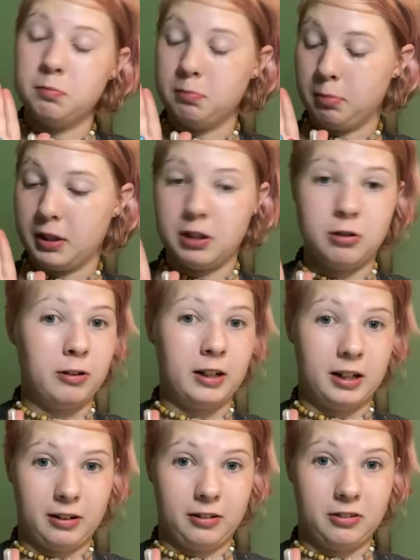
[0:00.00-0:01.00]
but you'd run
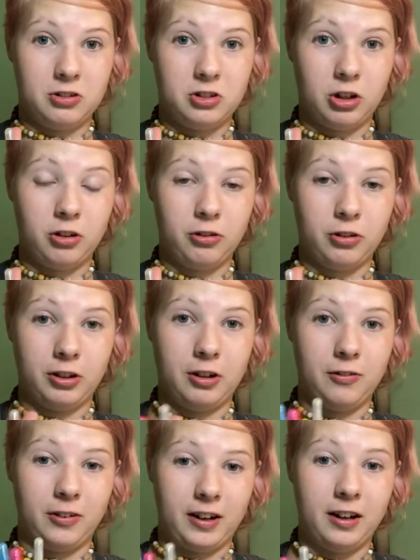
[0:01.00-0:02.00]
out of gel very
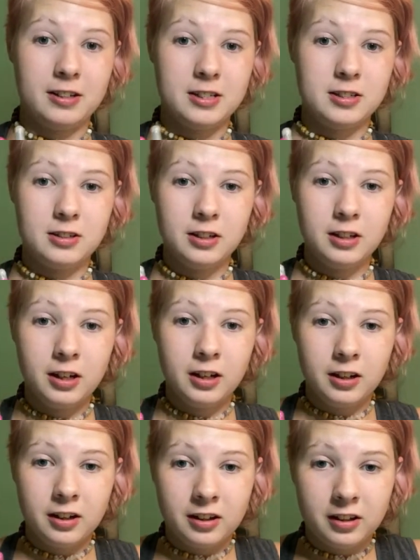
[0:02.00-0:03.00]
fast.
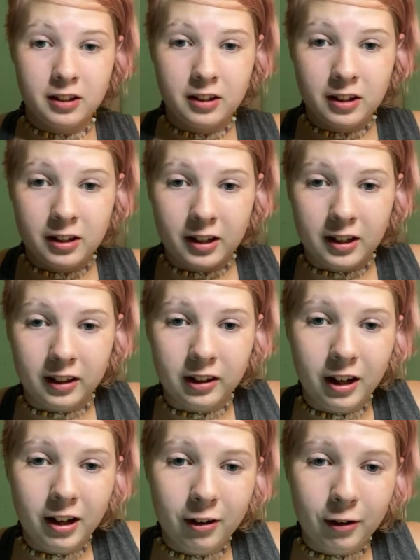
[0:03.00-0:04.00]

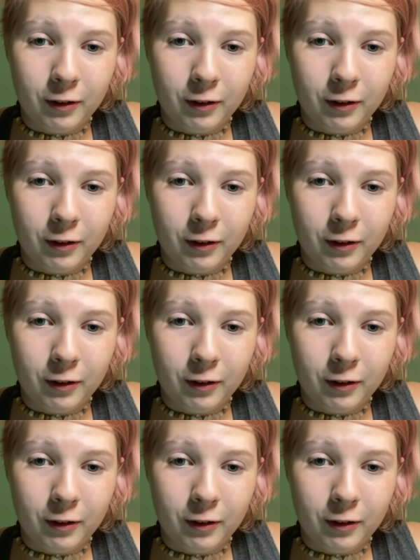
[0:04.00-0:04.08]
Hello,